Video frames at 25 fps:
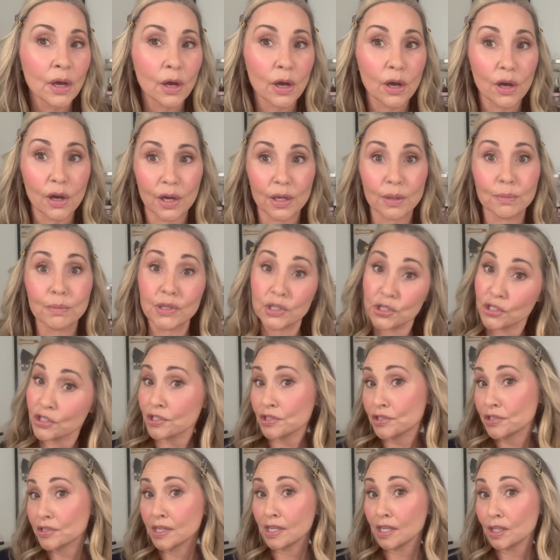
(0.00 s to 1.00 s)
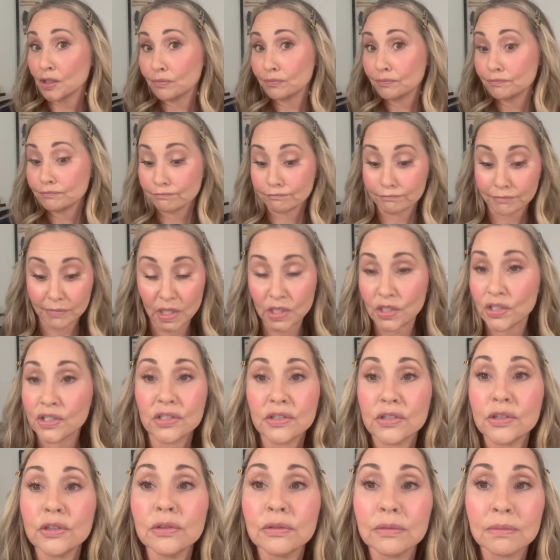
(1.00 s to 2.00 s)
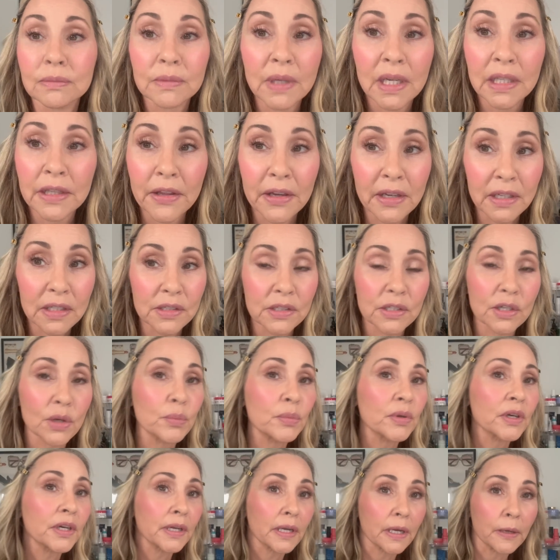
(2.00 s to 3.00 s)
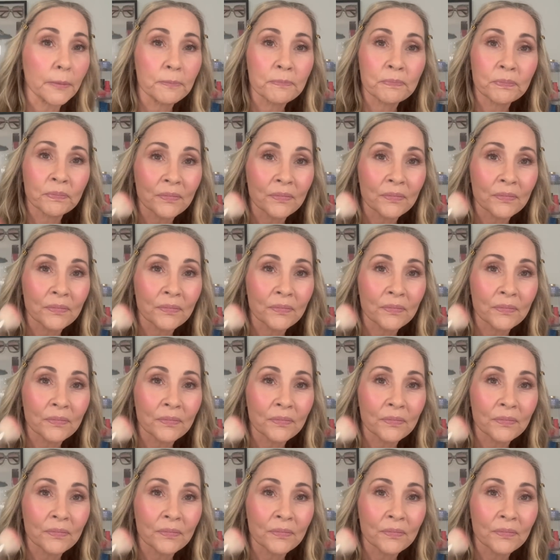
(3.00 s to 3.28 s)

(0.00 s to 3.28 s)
on mature skin. I just do. I think it's so pretty.